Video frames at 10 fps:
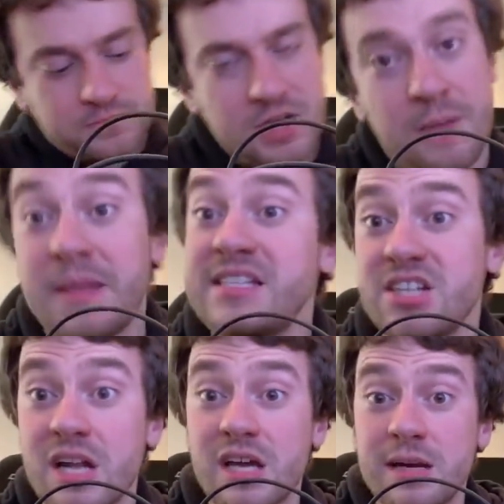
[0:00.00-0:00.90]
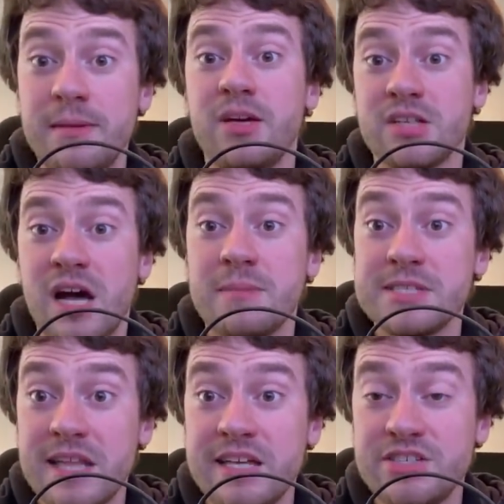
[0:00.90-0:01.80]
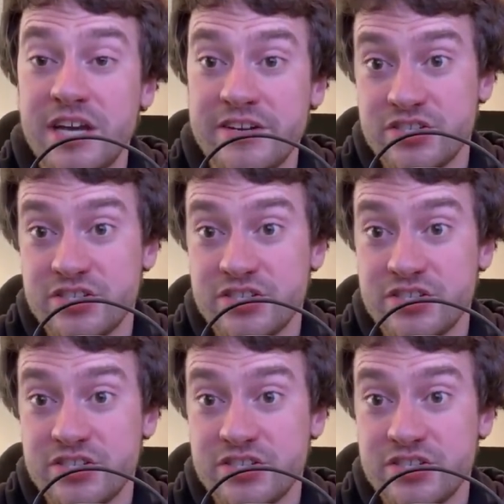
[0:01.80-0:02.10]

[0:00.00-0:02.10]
Um, that's still not going to be autonomous lane change.